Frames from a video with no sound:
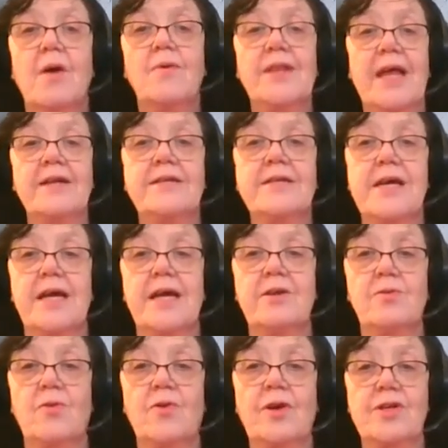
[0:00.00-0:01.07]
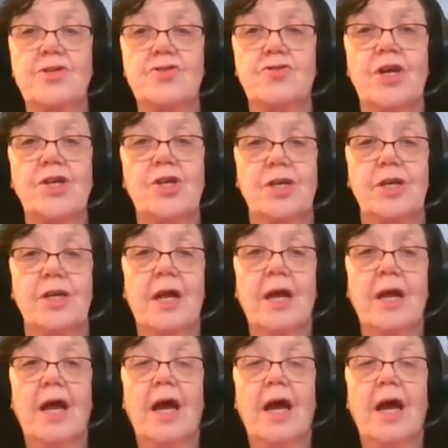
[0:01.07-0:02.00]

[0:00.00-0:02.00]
with end-to-end orchestration.